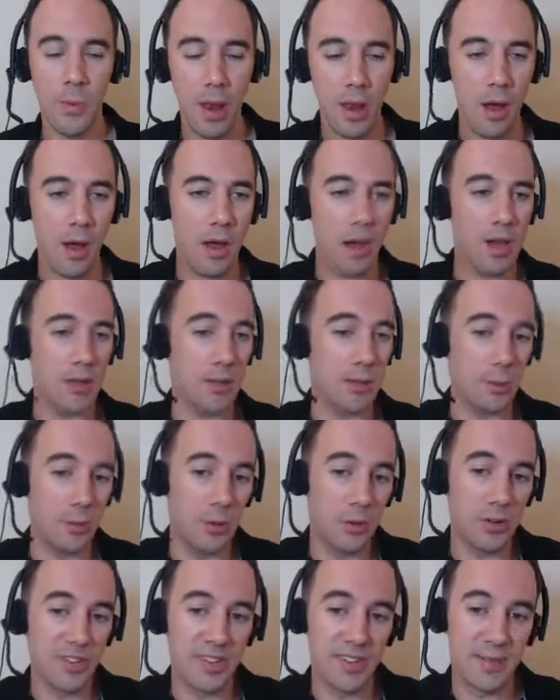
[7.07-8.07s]
when I
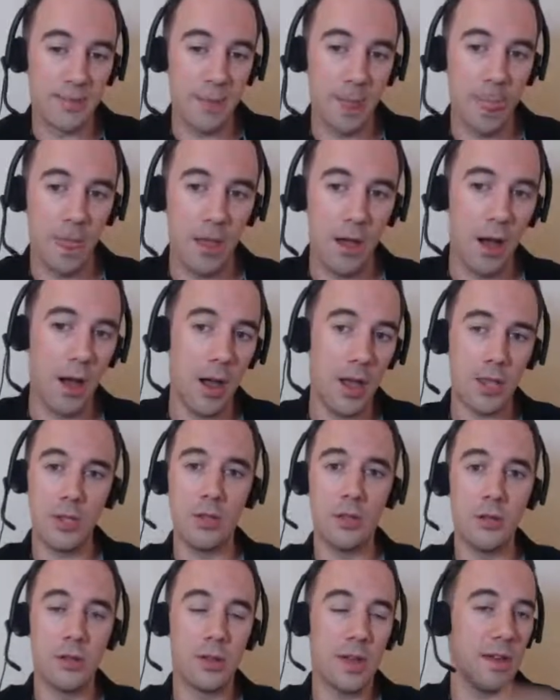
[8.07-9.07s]
source, I
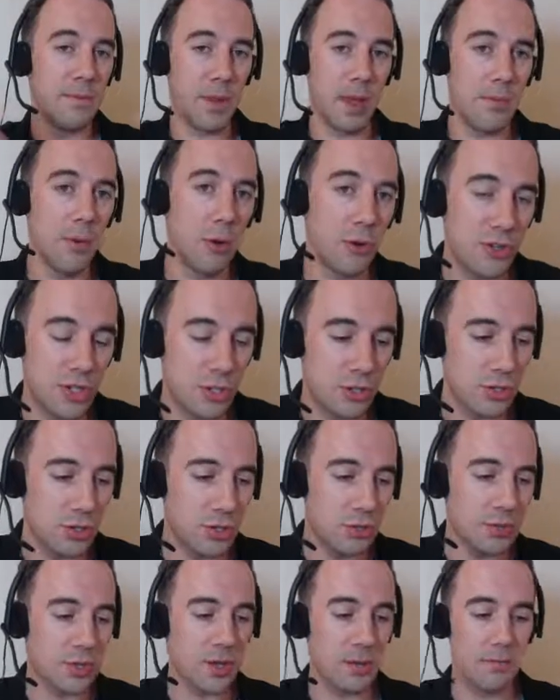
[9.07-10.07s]
use FBA
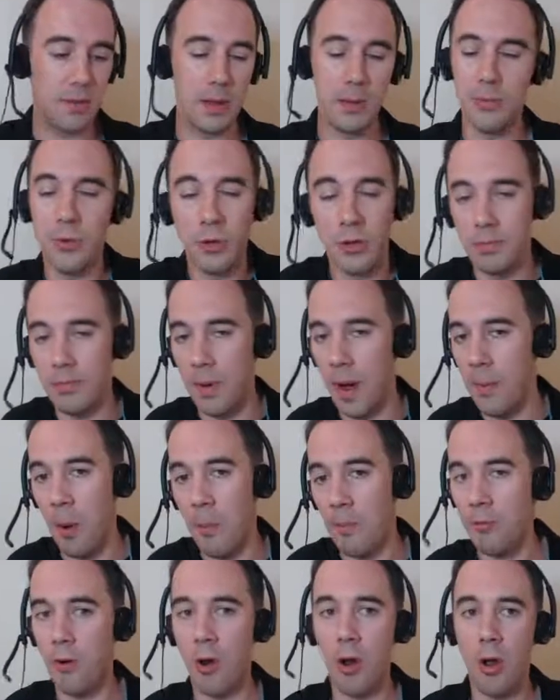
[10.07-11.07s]
Multitool, but some people use
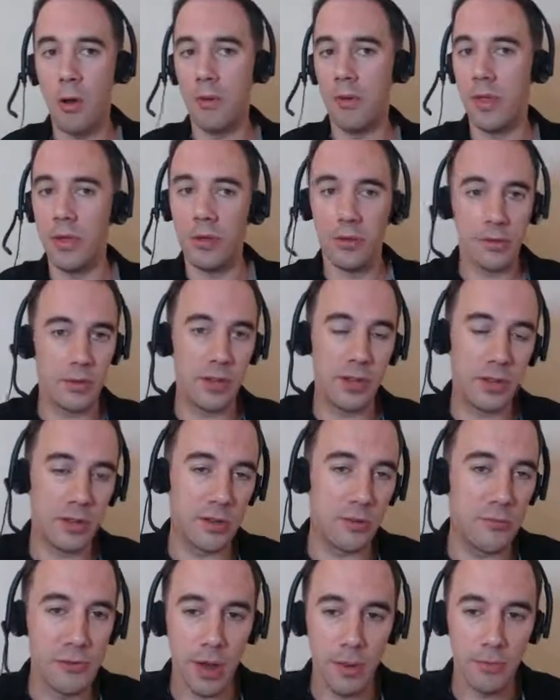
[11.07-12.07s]
BuyBotPro. There's, there's
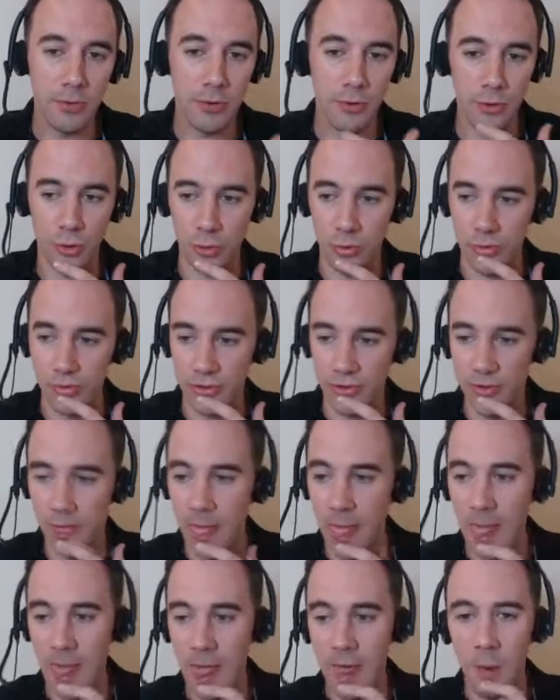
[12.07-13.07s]
a number of tools.
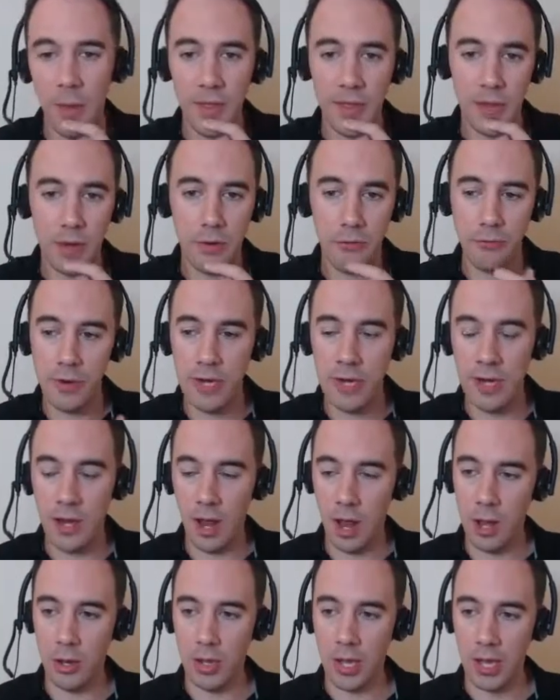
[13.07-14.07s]
One thing I really
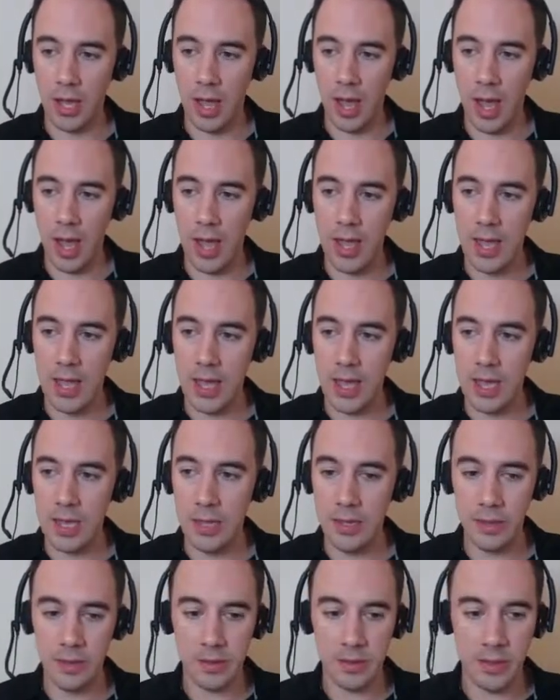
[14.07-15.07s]
like looking at
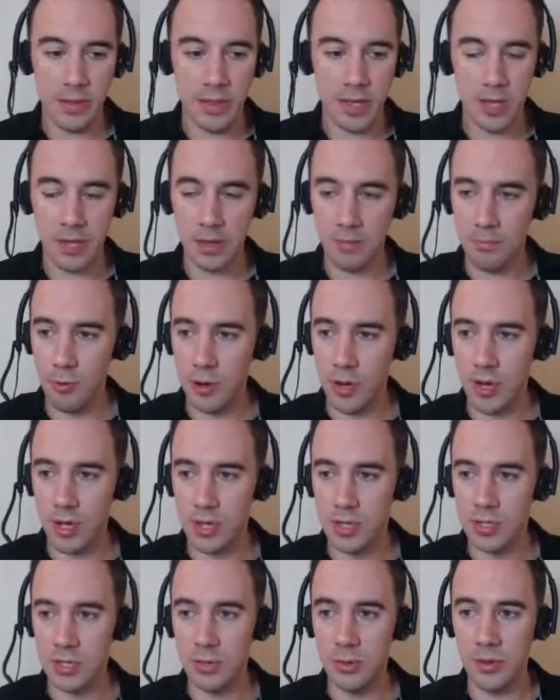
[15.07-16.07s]
is this
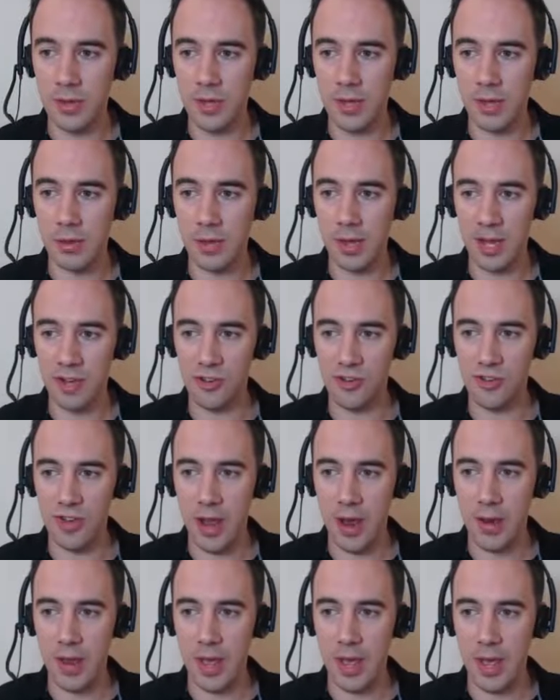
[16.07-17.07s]
product or this section
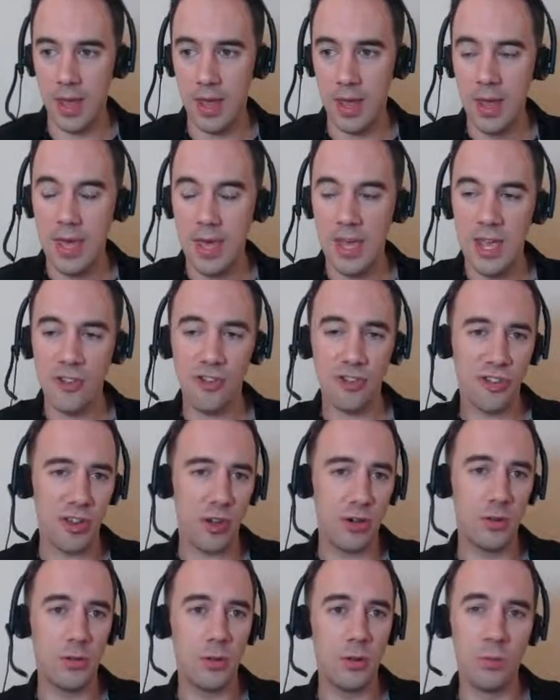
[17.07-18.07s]
down here. It just
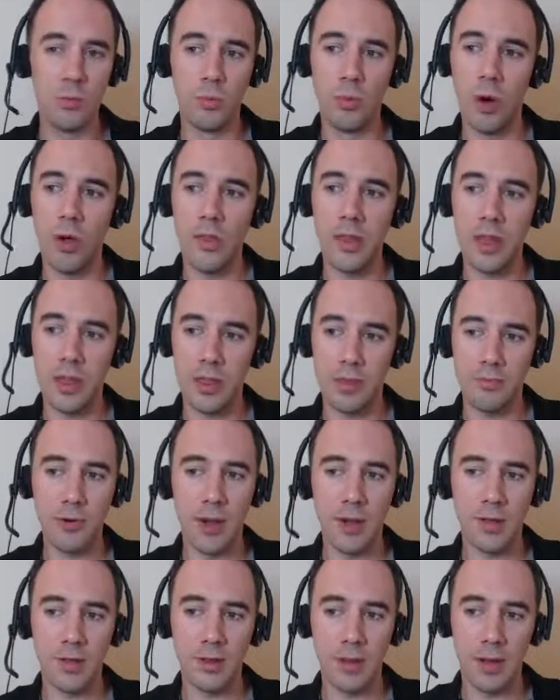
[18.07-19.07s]
tells you what the other
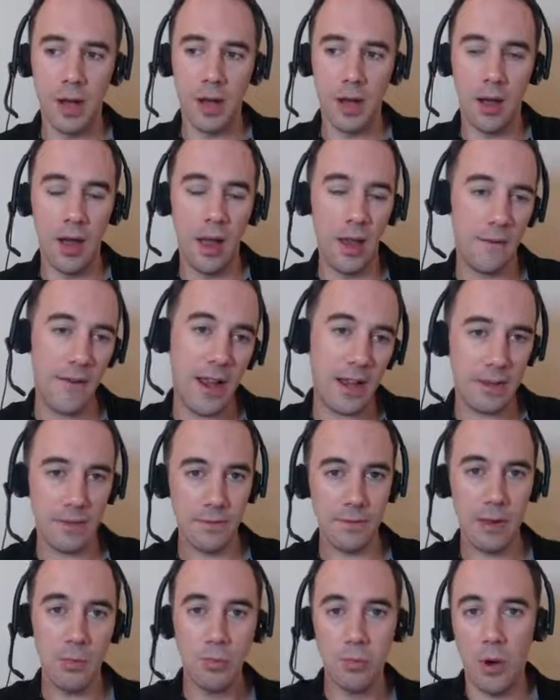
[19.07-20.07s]
prices are and
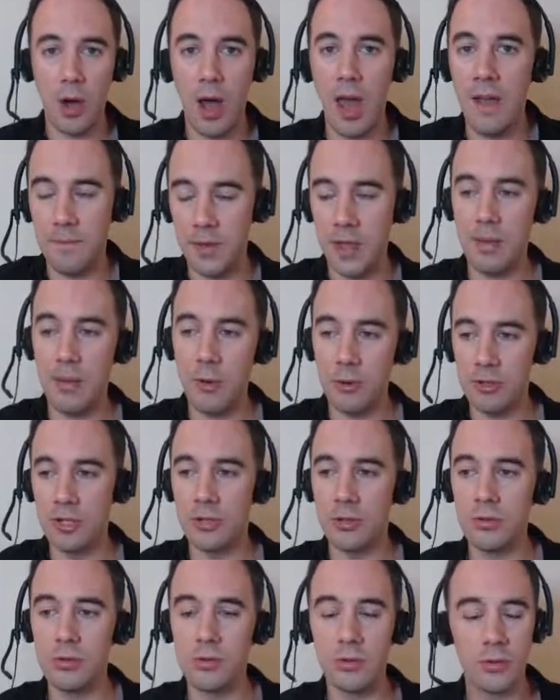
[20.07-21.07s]
effectively what FBA
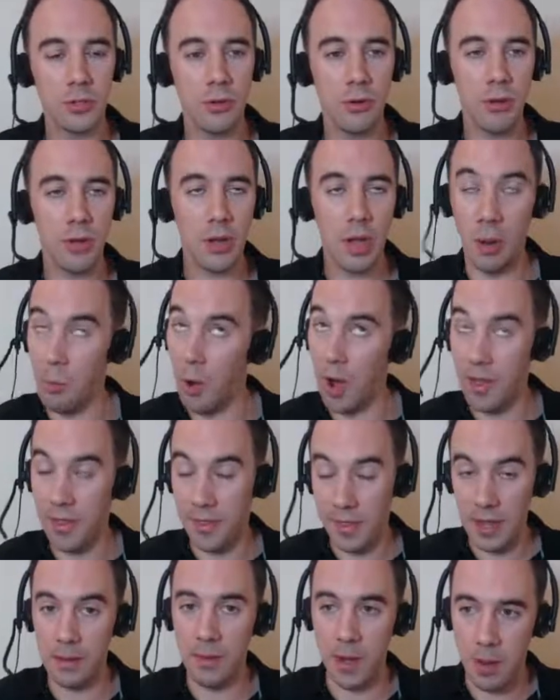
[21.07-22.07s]
Multitool is doing and what I
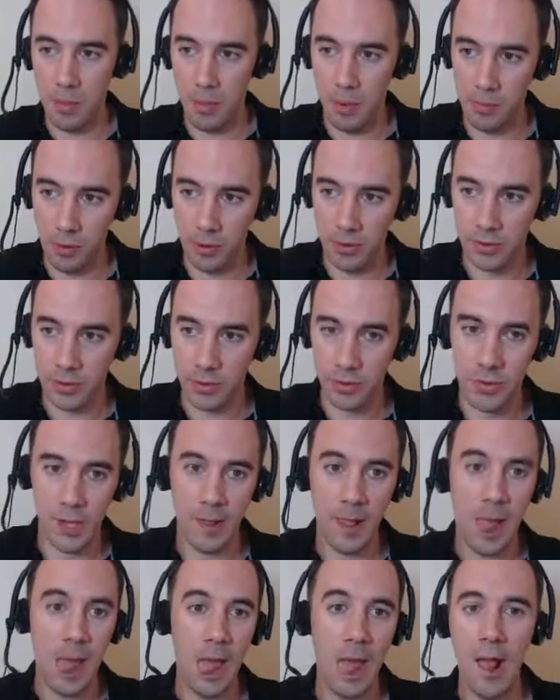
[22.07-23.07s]
think BuyBotPro is
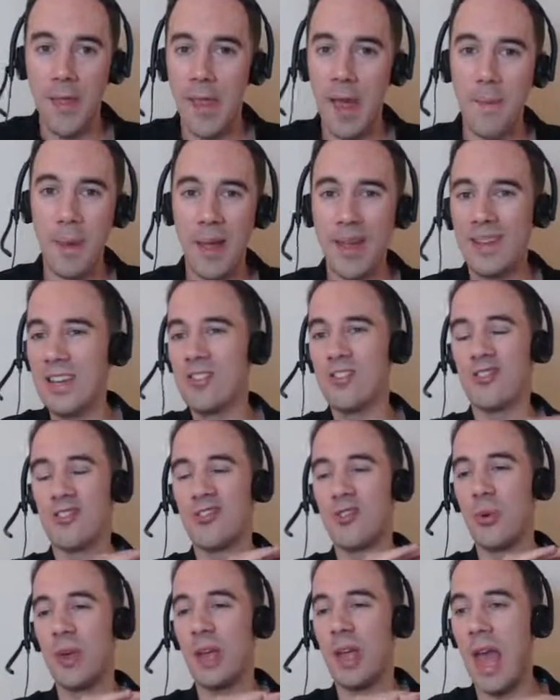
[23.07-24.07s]
doing. They're basically just
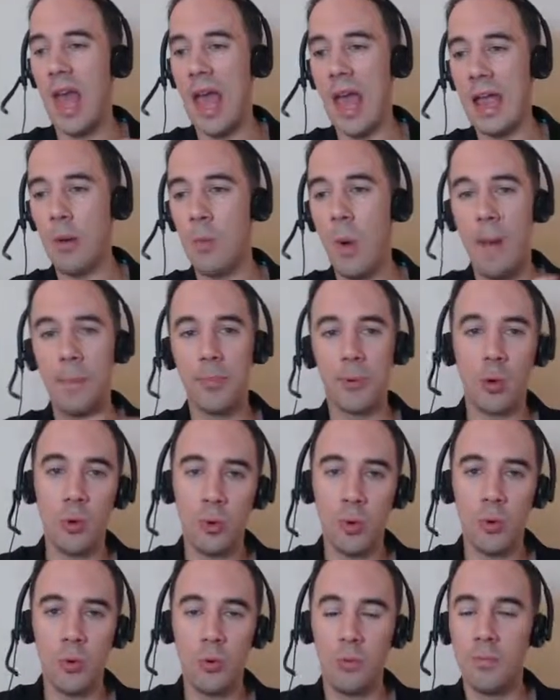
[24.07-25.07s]
doing a web
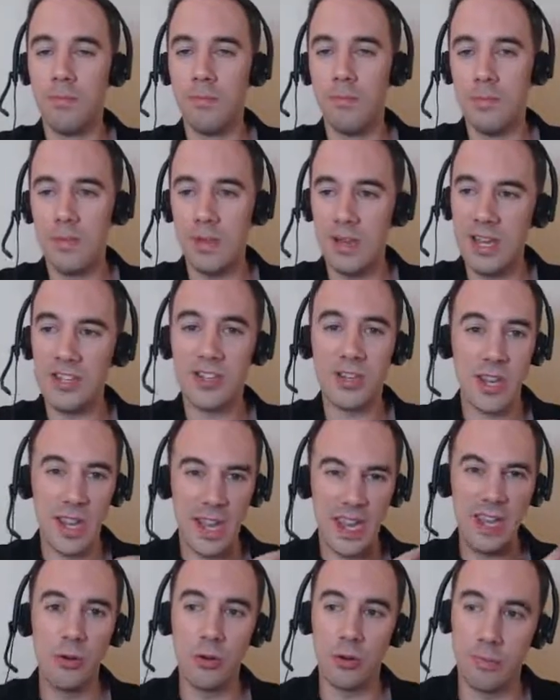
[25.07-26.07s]
call literally
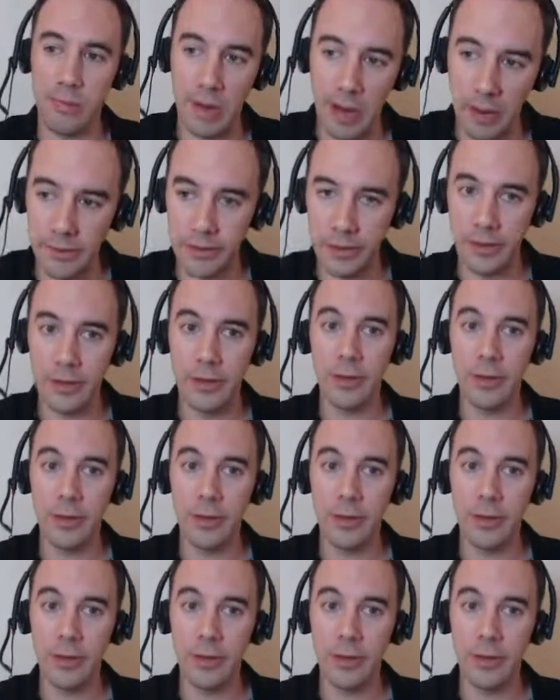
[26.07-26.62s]
in your browser